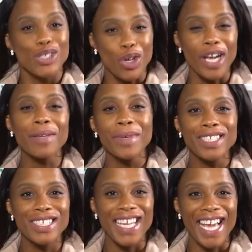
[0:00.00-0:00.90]
So joining
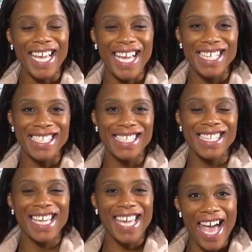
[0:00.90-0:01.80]
me today
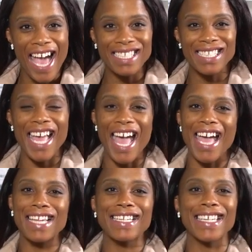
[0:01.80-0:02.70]
is Cass
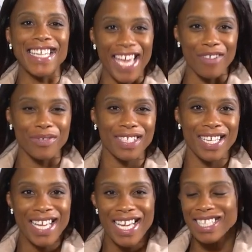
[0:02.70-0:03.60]
and
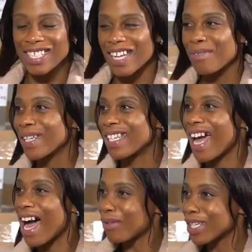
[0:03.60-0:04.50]
Gift.
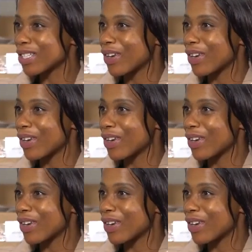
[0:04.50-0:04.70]
Gentlemen, how are you